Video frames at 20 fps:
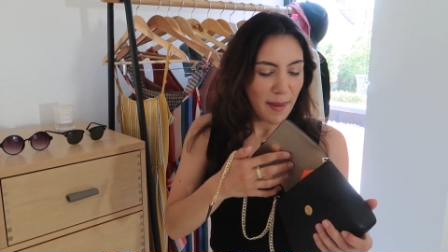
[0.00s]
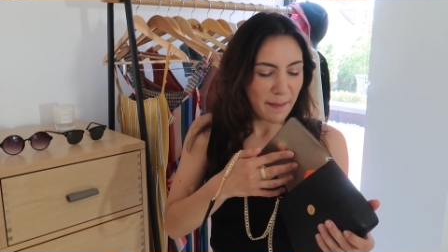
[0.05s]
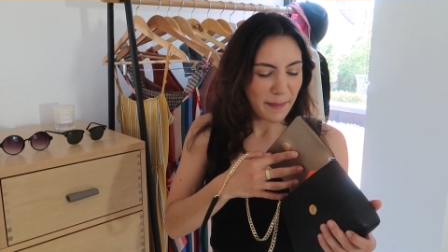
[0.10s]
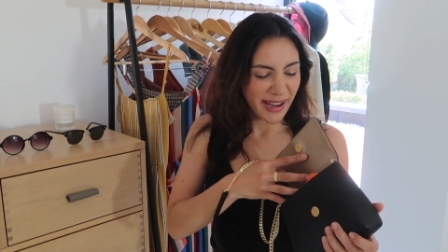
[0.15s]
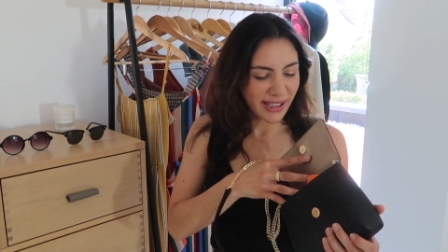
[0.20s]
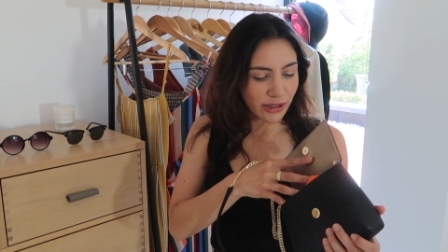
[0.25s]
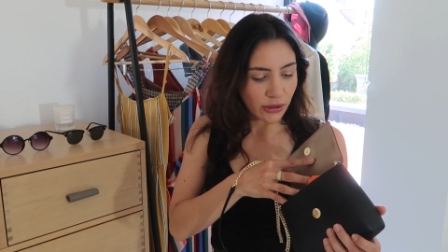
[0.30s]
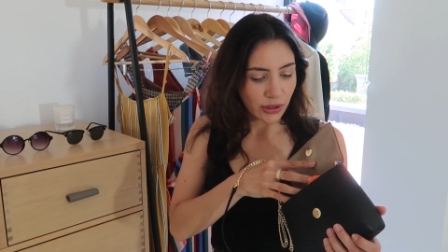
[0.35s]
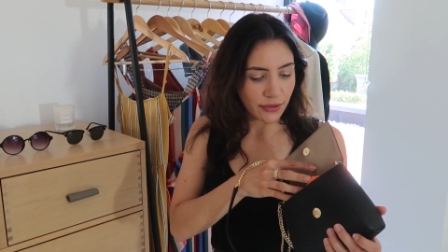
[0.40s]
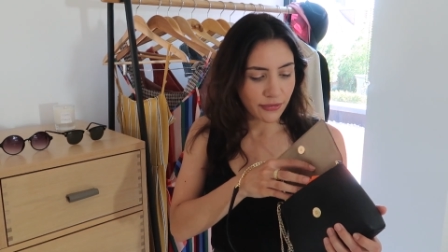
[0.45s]
but
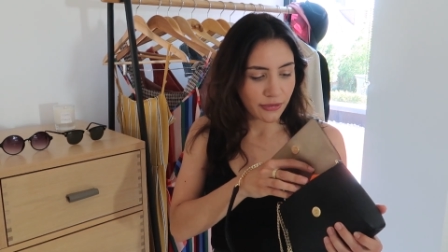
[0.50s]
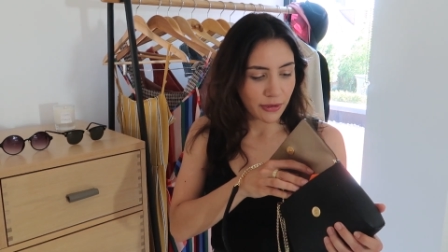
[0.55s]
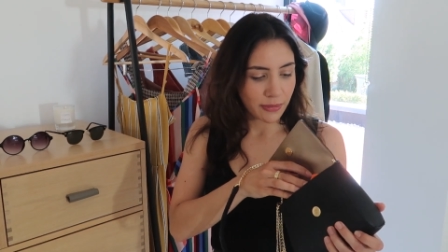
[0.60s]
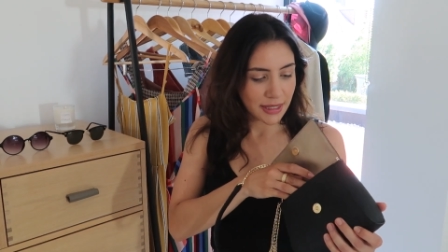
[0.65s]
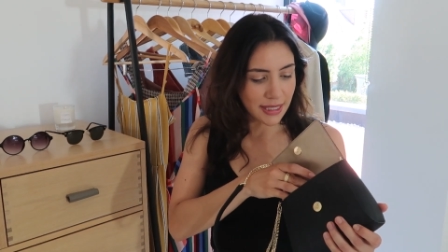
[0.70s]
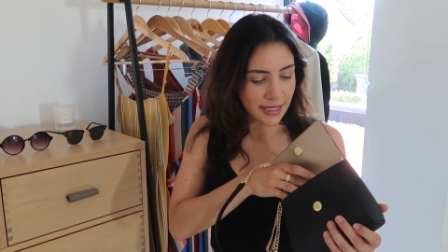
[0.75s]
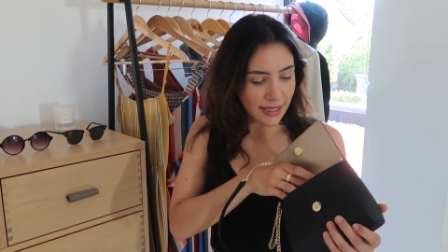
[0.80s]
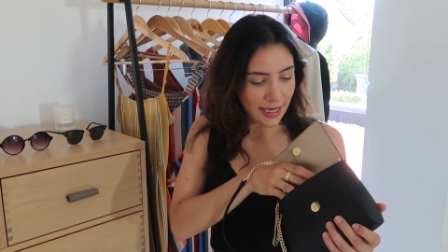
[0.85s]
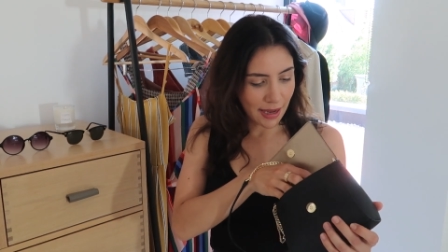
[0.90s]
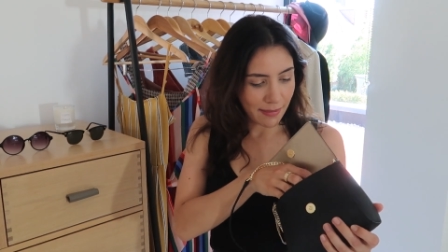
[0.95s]
I got it from
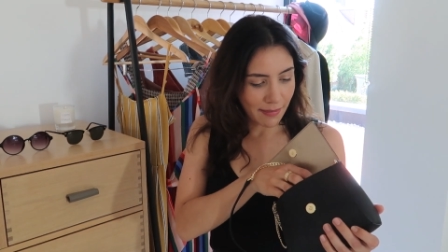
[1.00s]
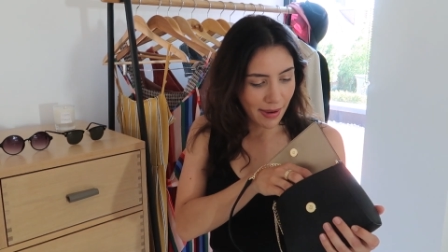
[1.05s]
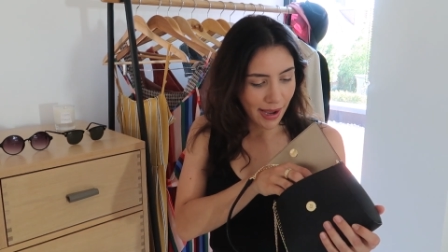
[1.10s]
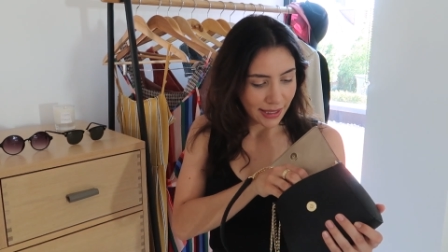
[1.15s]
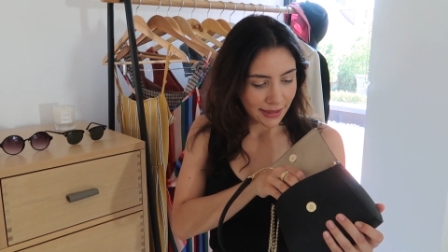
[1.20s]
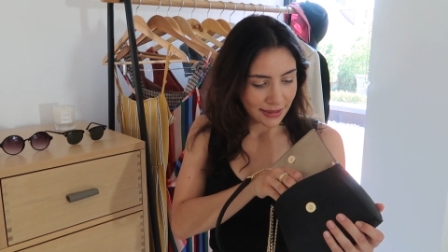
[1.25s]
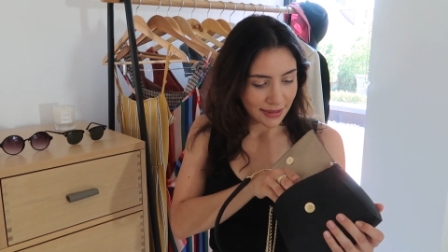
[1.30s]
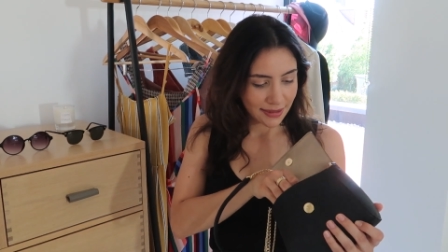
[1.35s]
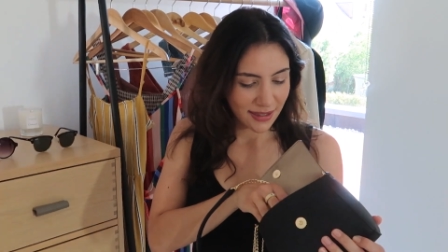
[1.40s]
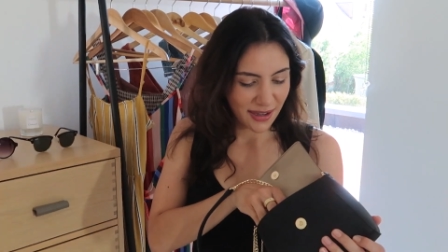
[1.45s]
TK
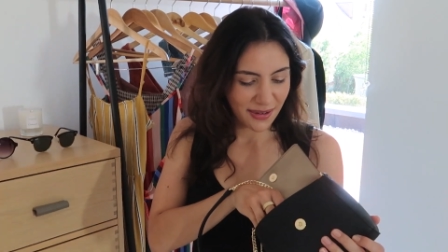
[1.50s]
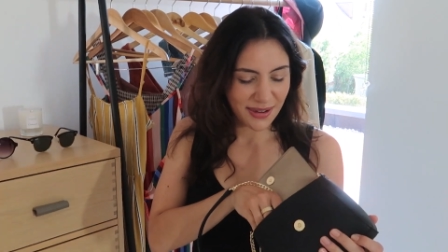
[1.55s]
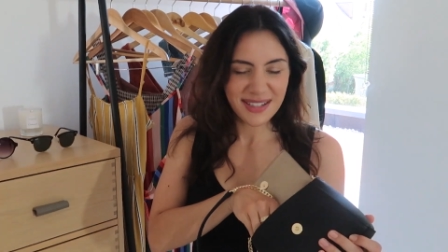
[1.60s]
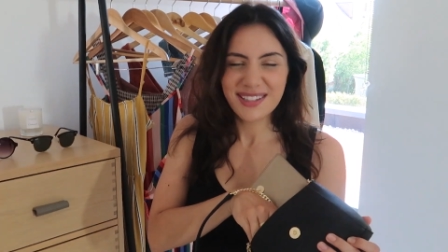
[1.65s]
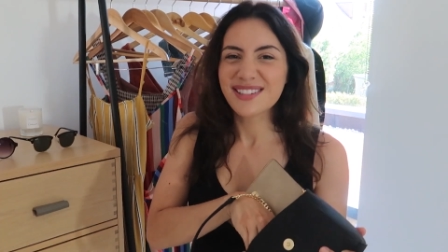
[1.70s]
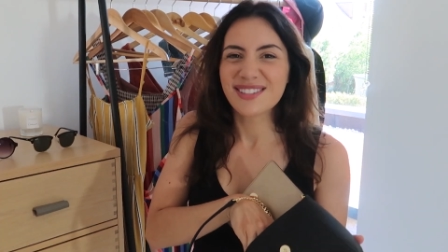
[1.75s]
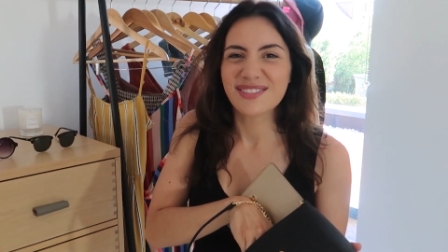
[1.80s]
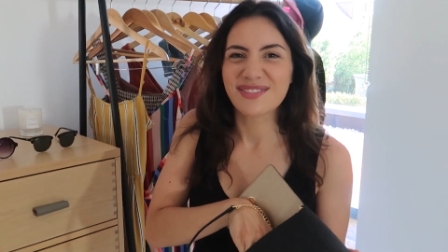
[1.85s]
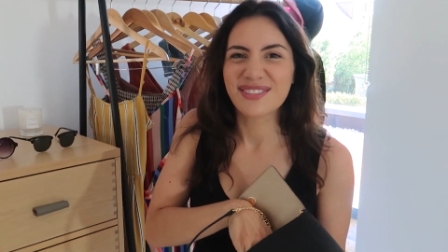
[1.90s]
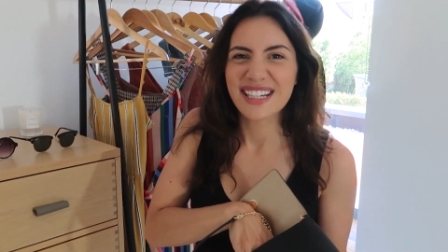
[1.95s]
Maxx, so it
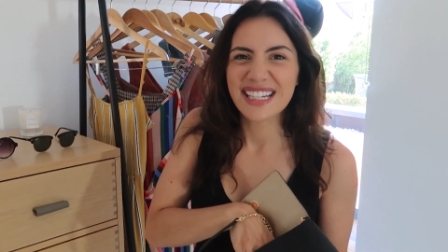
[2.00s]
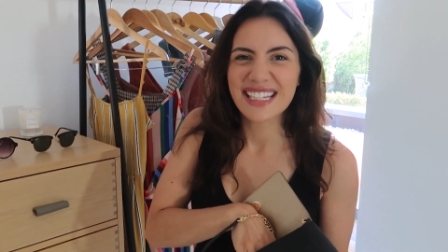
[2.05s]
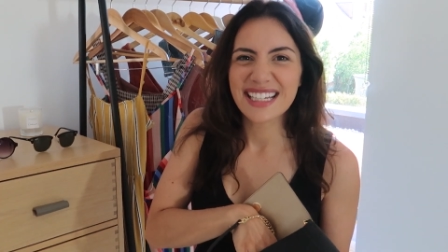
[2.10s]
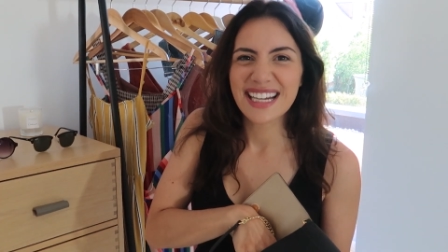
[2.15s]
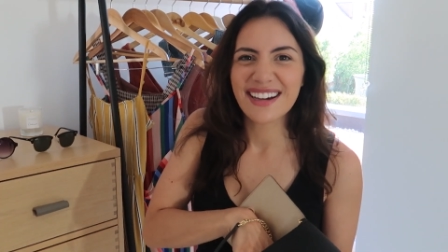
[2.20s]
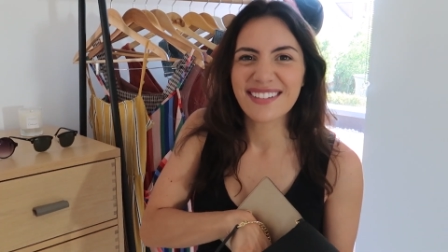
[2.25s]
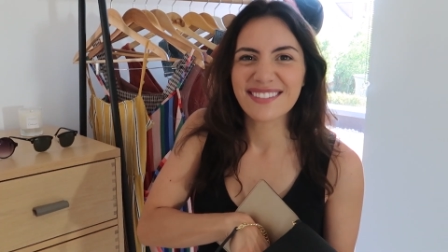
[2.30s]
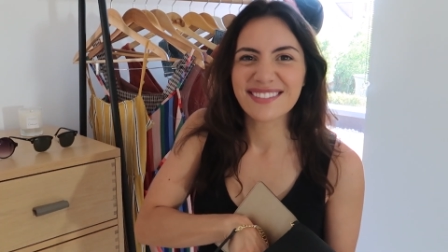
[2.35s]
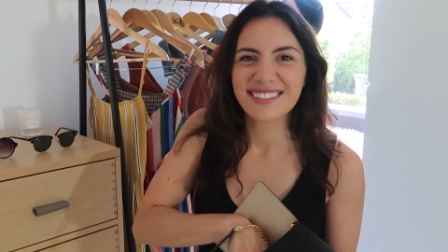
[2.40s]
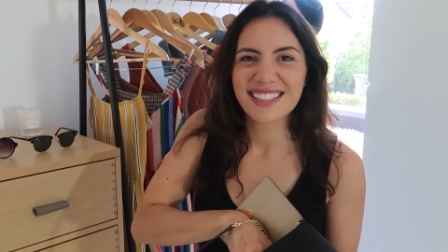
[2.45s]
doesn't really
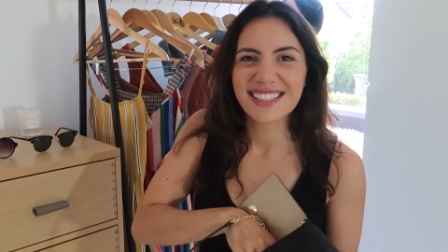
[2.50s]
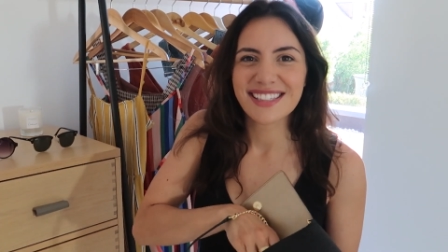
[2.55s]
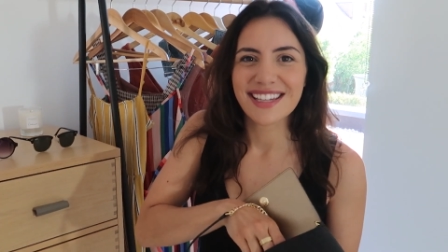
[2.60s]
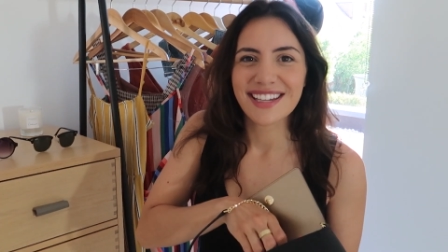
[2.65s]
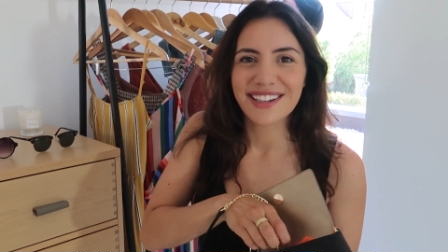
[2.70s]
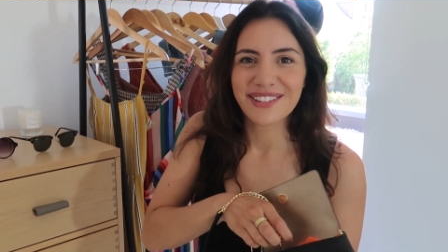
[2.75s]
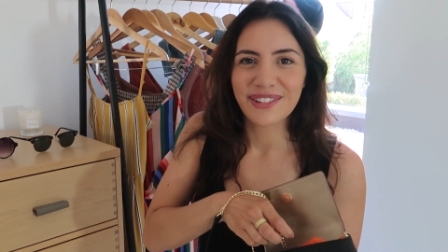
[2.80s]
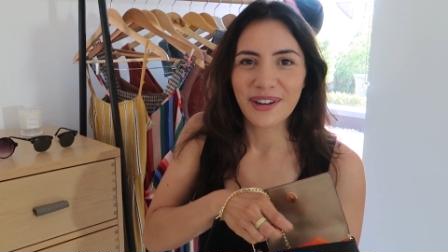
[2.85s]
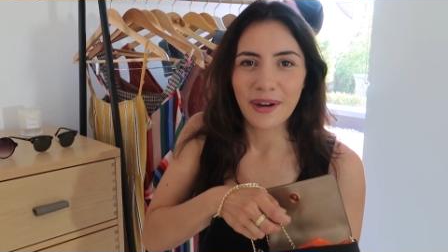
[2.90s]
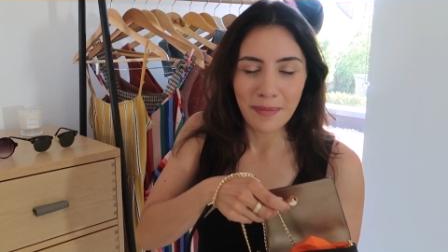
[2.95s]
count, does
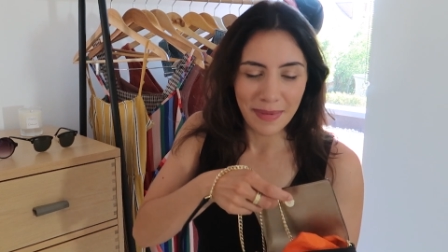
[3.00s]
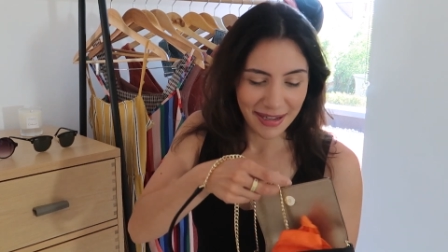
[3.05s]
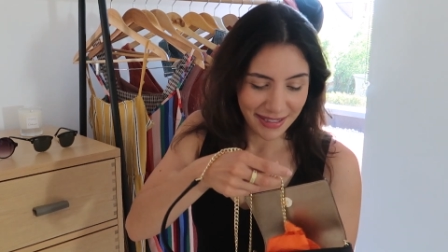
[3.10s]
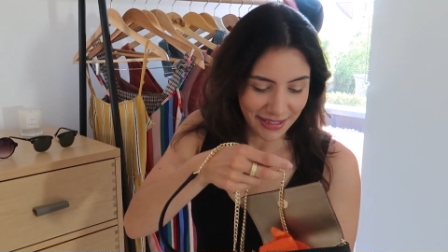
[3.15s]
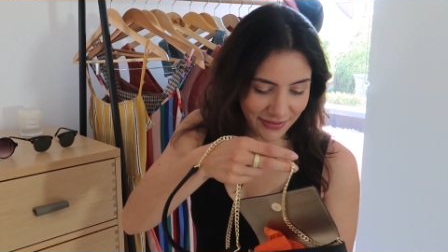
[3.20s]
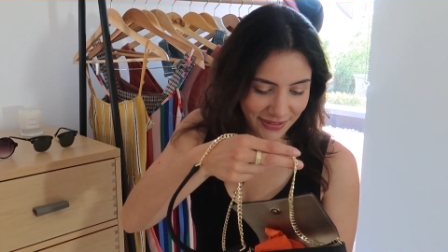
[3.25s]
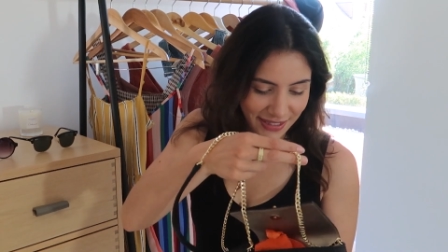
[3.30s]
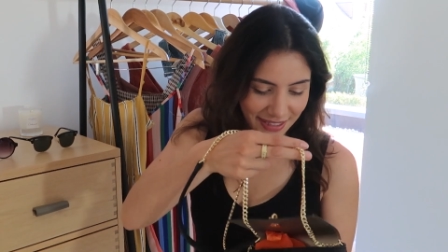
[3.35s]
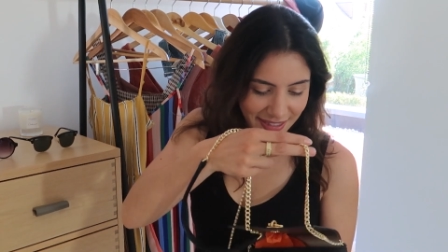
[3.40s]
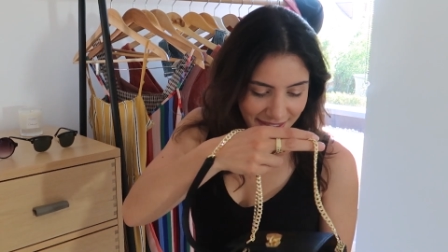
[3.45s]
it? I got a
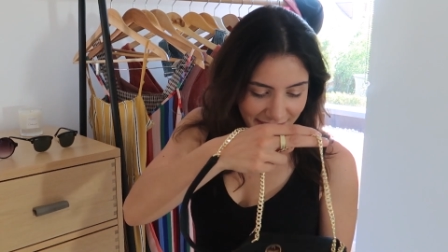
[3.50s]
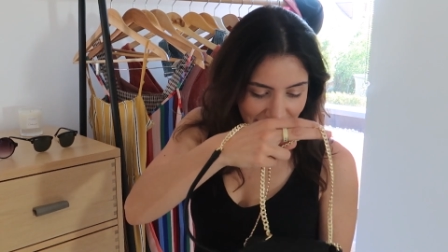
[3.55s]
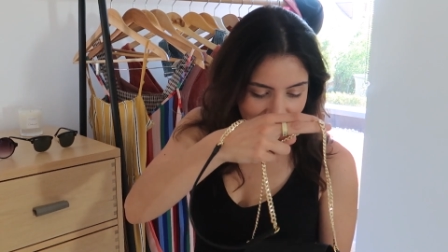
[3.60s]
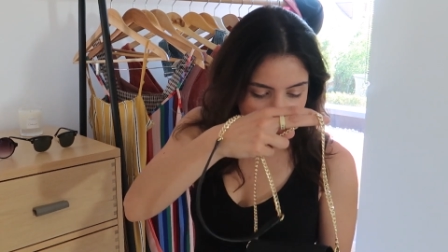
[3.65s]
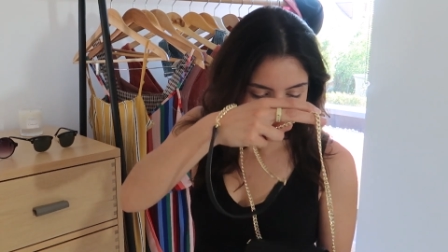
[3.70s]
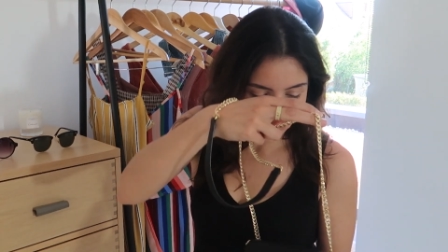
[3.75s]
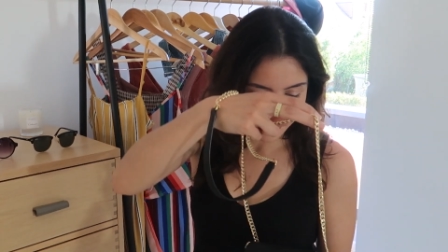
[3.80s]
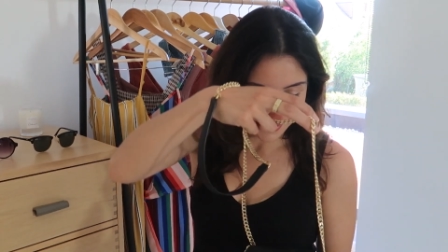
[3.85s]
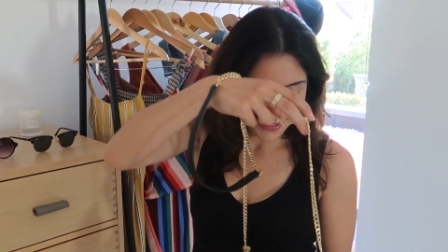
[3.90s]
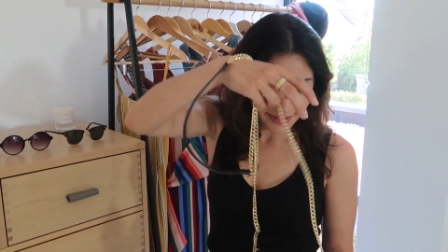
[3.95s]
massive
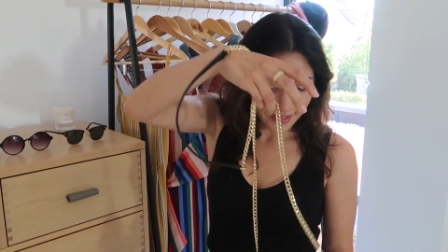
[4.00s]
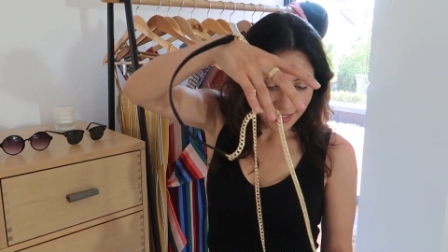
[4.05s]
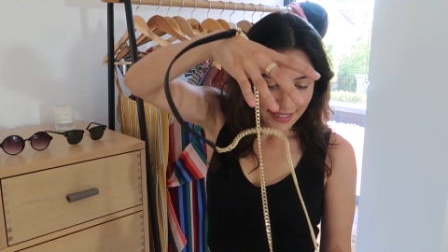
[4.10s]
discount.